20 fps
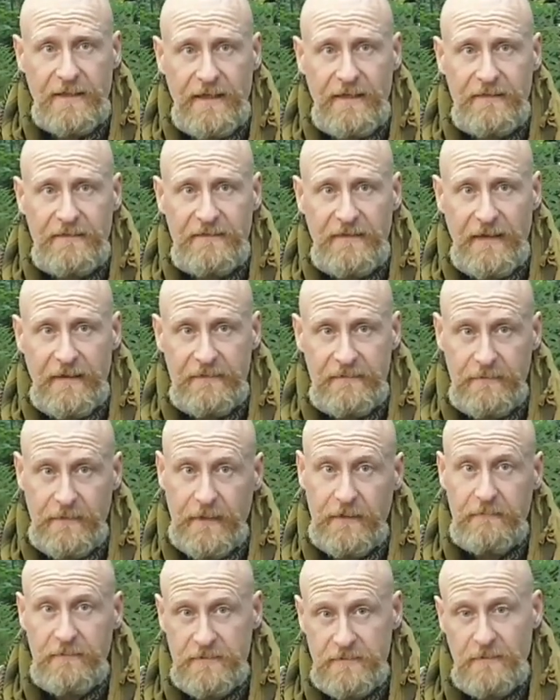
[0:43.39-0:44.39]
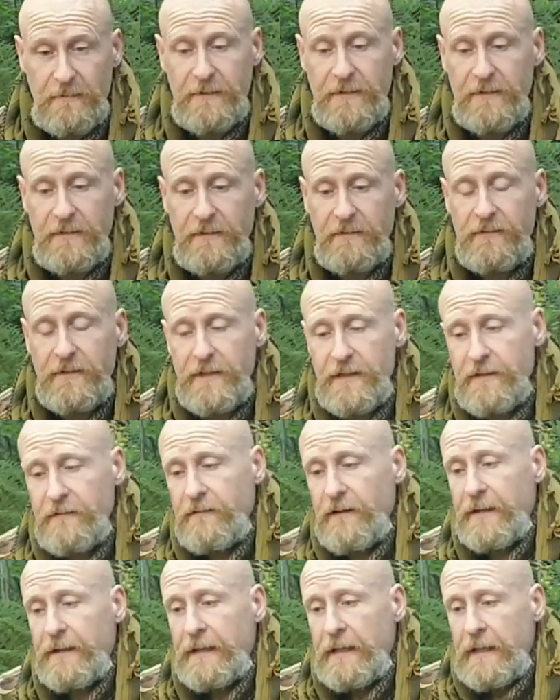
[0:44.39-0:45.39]
test next week, which we'll be doing a video
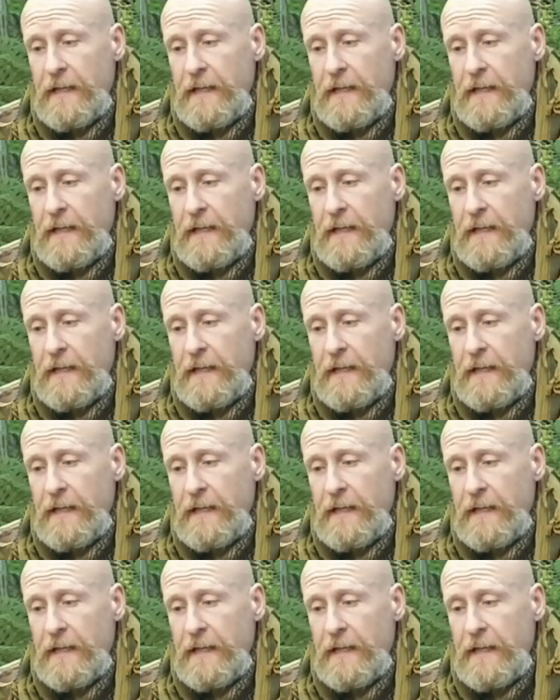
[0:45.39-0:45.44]
on,